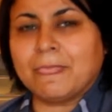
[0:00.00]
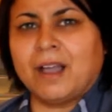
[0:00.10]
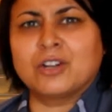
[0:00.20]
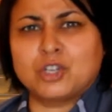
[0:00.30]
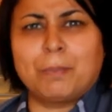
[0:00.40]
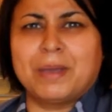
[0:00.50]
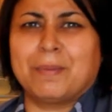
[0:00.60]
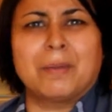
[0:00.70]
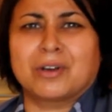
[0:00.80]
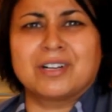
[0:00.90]
I'll chop it,
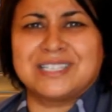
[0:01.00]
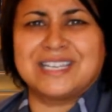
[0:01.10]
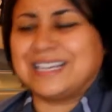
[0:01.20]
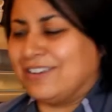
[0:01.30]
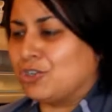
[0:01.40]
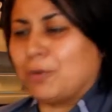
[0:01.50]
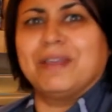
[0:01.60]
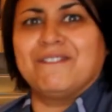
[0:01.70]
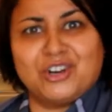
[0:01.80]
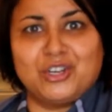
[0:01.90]
but I'm not going to sit here and chop it
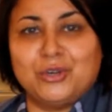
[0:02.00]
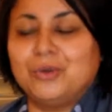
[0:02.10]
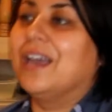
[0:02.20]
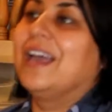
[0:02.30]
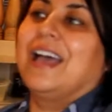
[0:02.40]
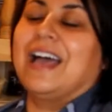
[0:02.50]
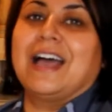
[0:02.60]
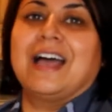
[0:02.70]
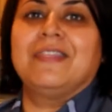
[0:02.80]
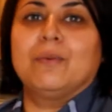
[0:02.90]
in front of you,
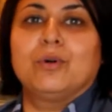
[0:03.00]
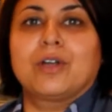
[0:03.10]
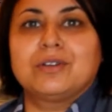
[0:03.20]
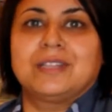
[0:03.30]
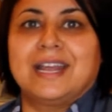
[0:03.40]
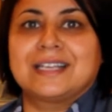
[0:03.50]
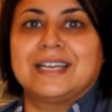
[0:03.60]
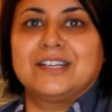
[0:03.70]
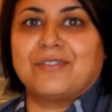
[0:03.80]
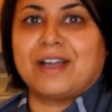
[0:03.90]
and then we'll go to the next
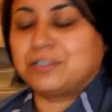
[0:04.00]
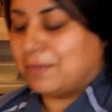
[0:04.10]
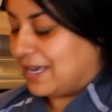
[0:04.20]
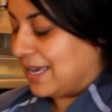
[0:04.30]
stage of how to make it.